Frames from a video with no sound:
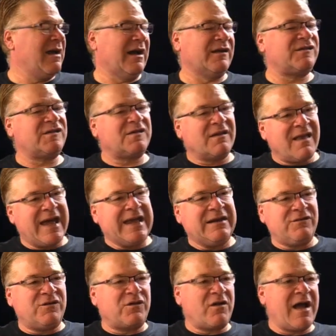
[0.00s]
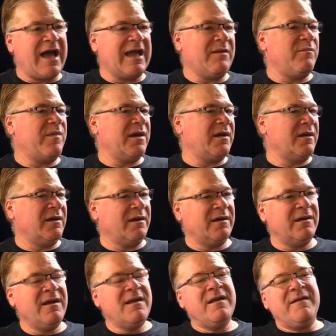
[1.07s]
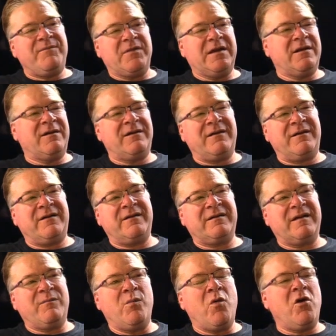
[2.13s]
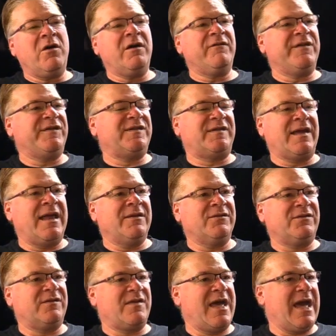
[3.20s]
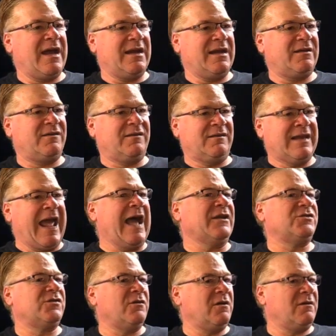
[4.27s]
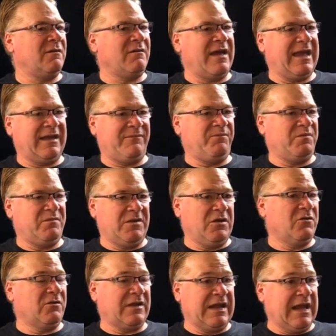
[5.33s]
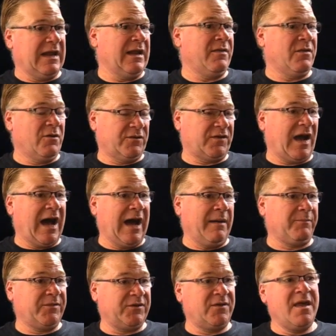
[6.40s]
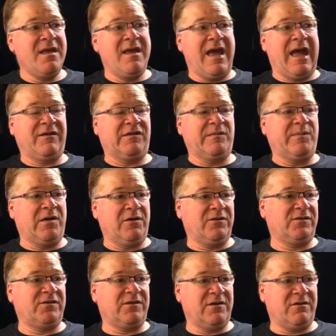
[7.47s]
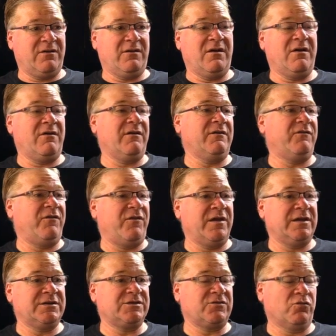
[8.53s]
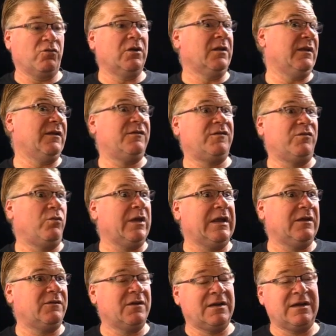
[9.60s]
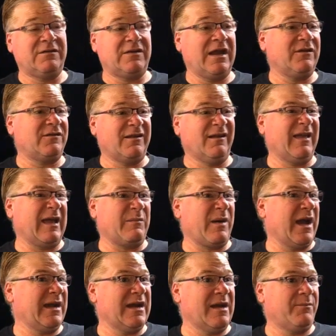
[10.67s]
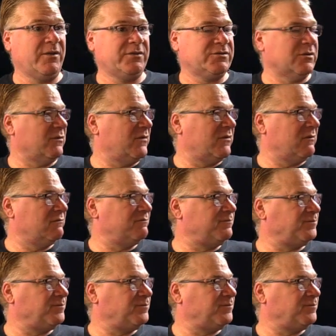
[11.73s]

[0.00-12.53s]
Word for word: A slight dry bitter, you know, more of a sense that it's natural, like you're getting those hops, as opposed to, oh, it finished really sweet and it tasted like pineapple juice.